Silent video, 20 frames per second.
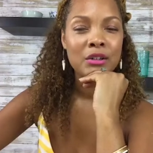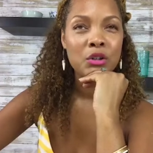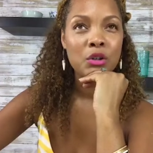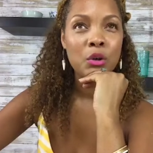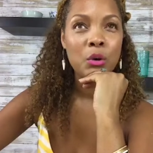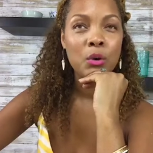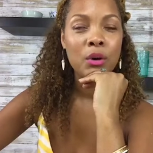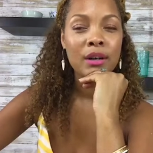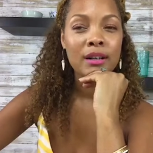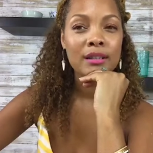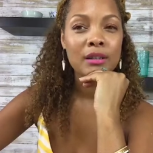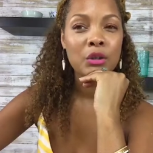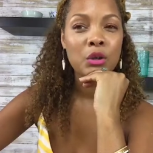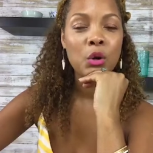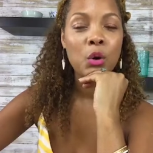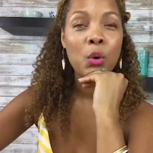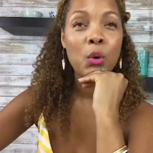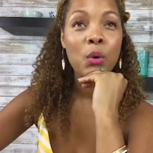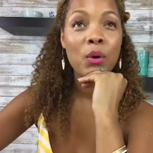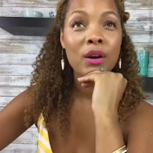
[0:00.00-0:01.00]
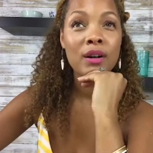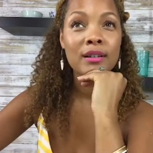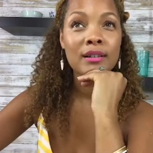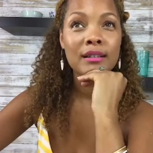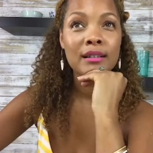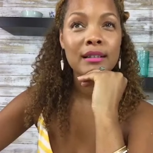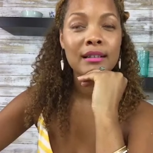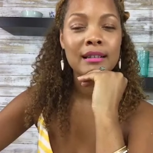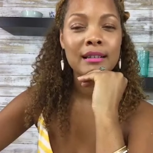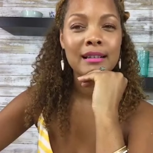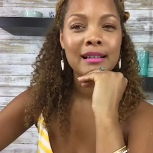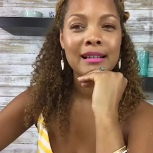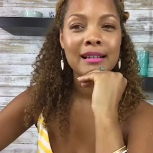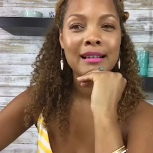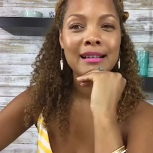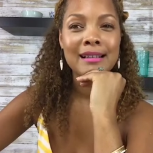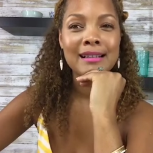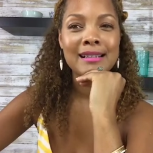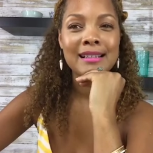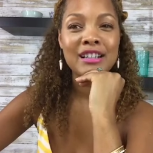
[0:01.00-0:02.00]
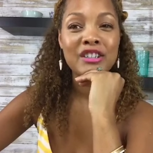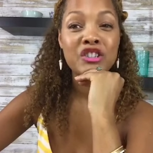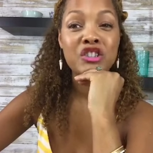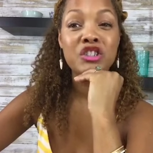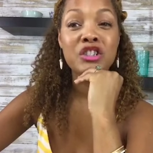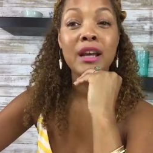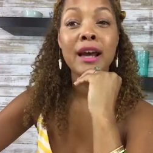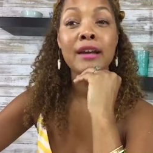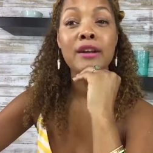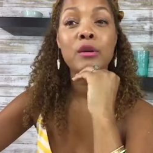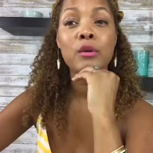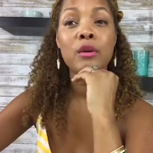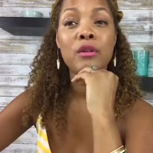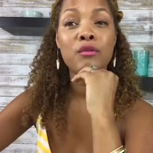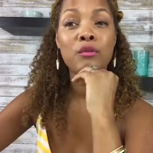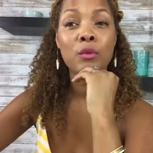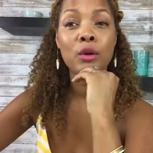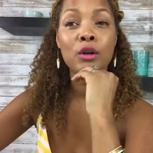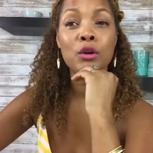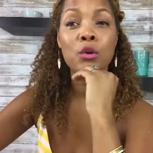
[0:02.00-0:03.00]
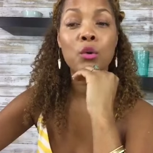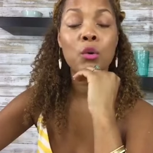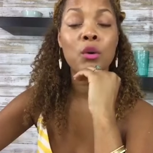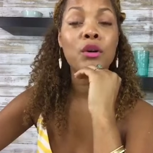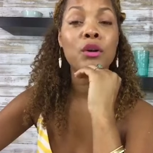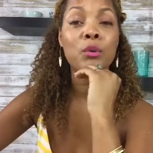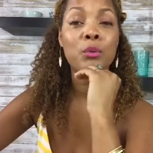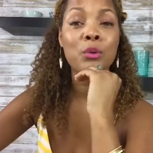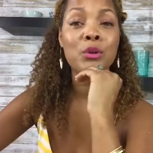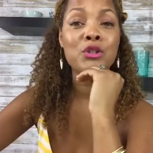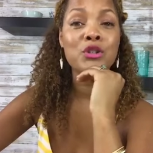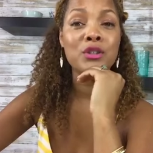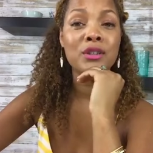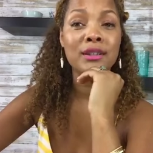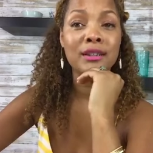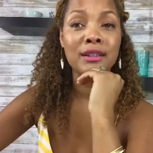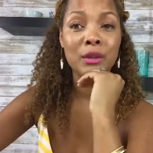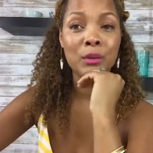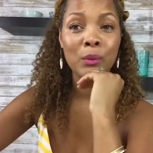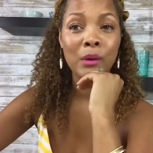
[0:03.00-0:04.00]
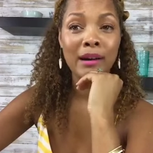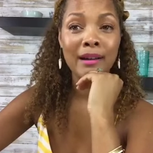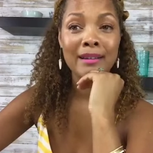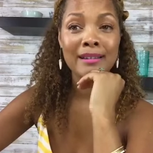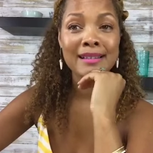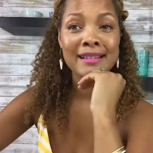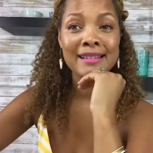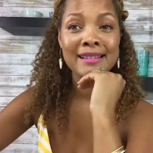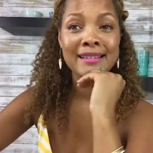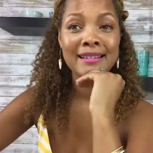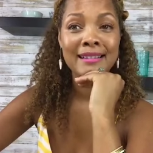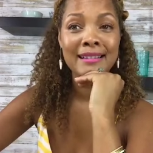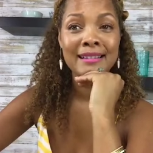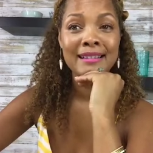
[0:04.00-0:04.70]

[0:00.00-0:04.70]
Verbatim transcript: corn, corn is a shadow of what corn originally was.